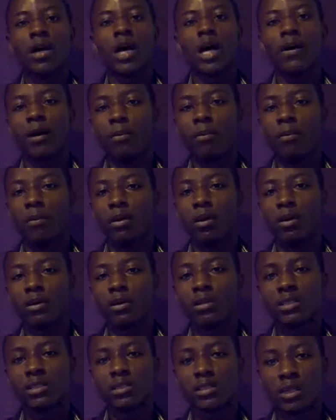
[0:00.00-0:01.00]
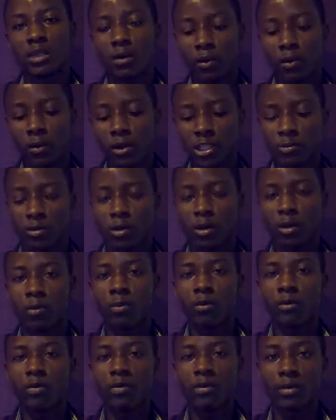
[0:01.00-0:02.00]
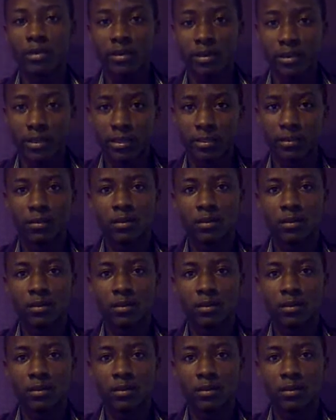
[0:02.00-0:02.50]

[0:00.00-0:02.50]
Our blood cell is made up of three.